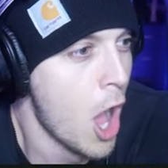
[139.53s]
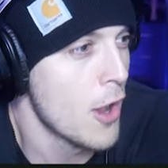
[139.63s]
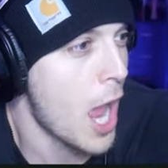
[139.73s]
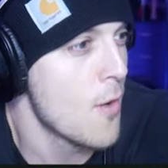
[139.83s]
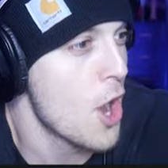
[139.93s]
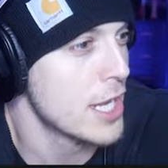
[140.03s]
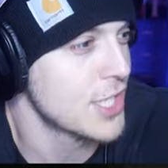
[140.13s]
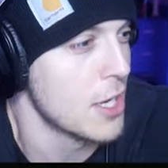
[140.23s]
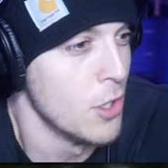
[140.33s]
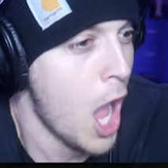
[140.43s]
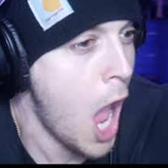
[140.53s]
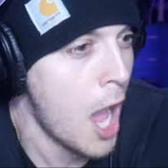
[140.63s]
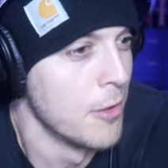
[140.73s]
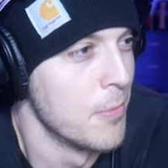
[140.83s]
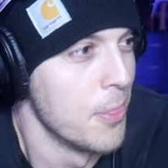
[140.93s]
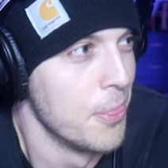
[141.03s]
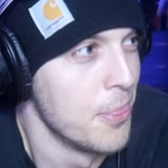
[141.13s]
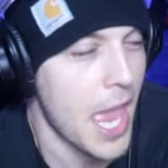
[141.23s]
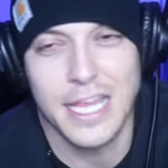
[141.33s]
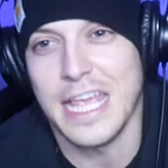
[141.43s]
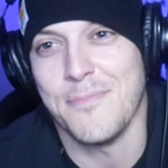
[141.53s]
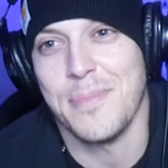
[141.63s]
Oh God, where is it? I keep